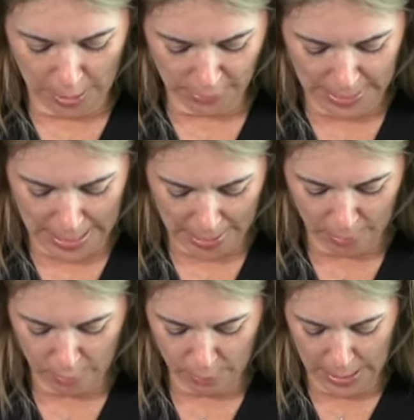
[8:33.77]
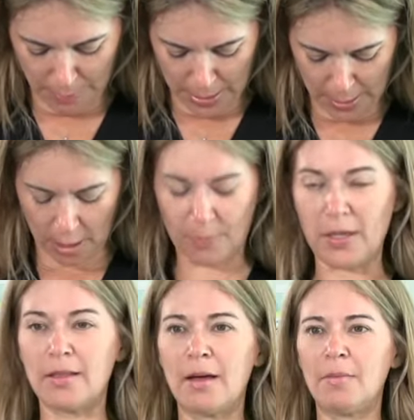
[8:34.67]
how's that? That Button. might not
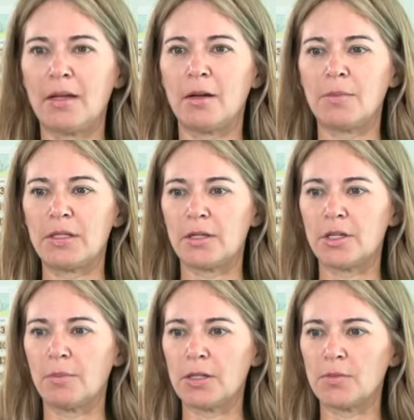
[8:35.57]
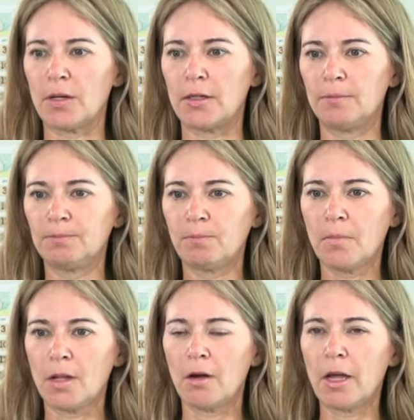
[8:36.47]
be. That might not be touching. Try that.
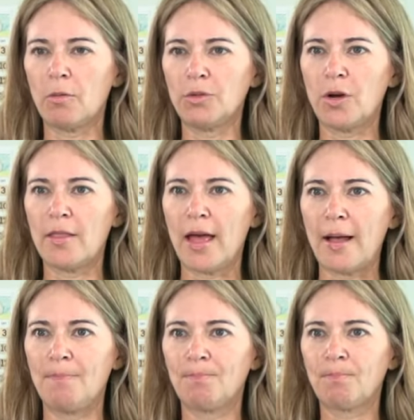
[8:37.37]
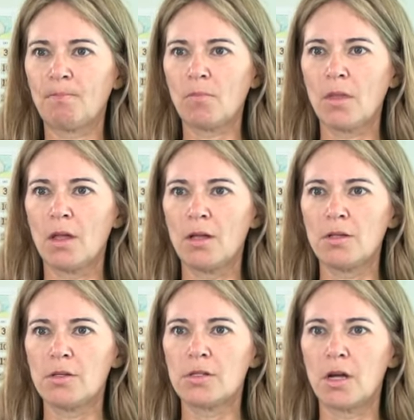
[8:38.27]
Okay, we'll try that.
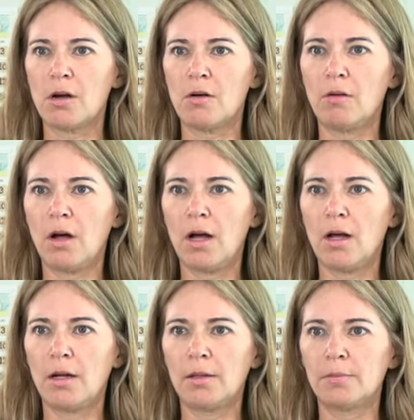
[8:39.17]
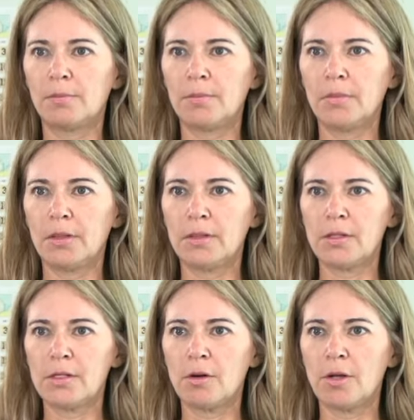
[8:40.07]
So, um,
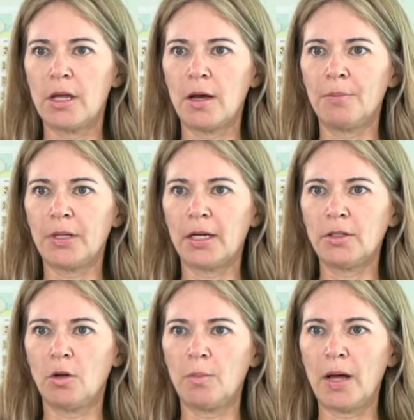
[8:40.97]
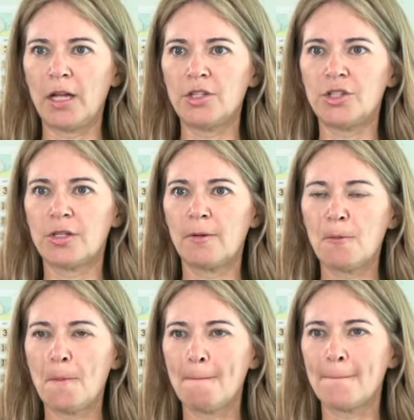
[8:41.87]
so he unplugged a whole bunch,
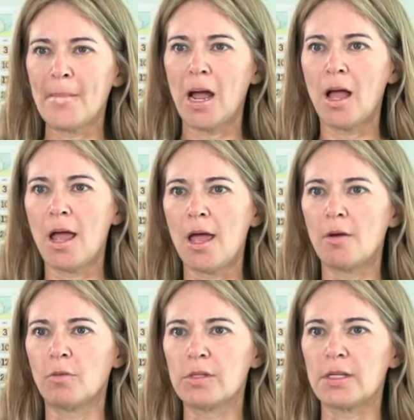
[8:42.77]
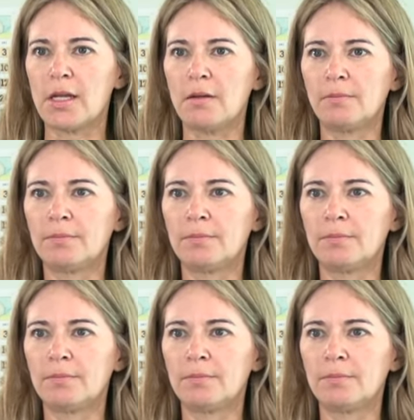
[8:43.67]
and we'll see. I